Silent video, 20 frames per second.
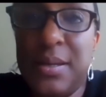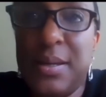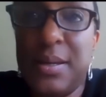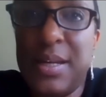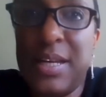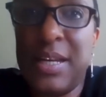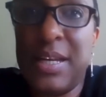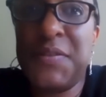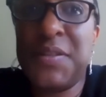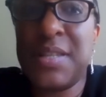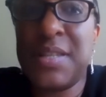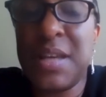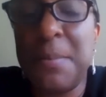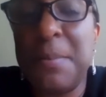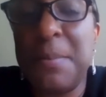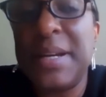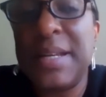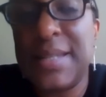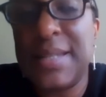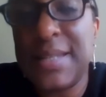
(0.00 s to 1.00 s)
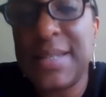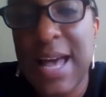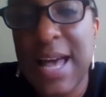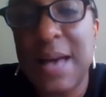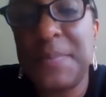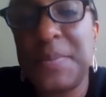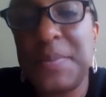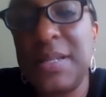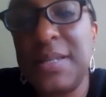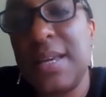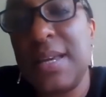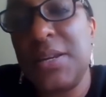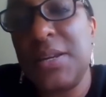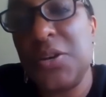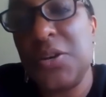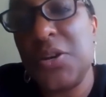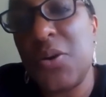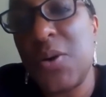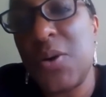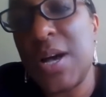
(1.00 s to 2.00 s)
if somebody stopped and said, you
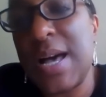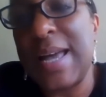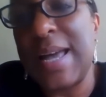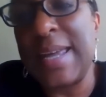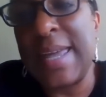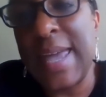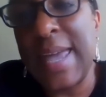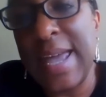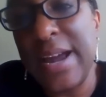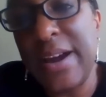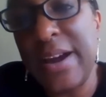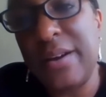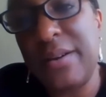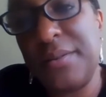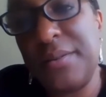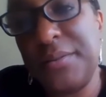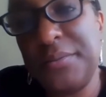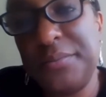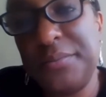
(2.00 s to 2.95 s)
know what, I care.